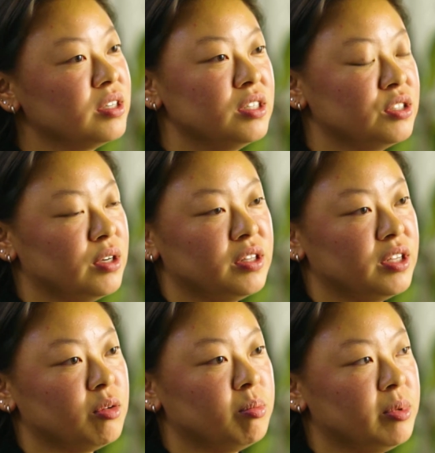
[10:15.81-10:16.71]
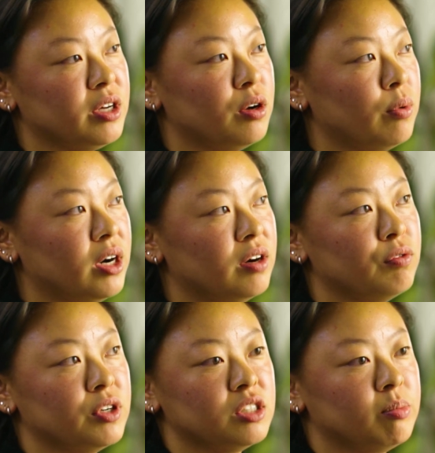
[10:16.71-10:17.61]
So I think being aware of
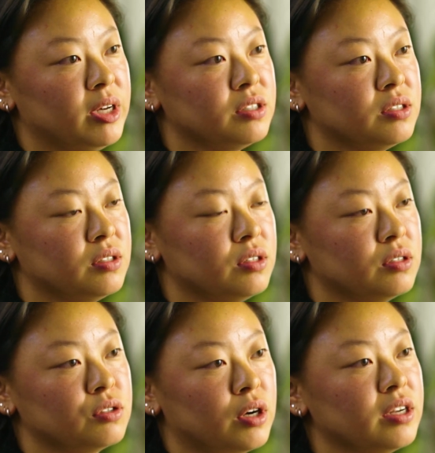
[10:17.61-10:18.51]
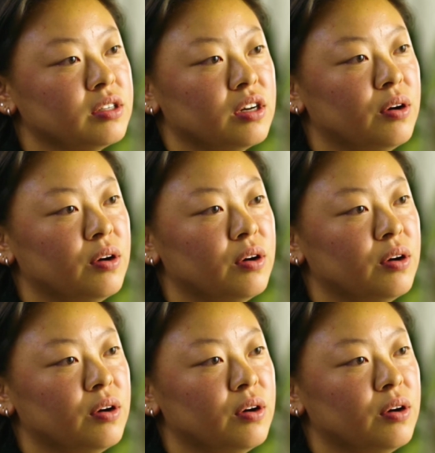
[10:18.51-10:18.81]
which space you're trying to go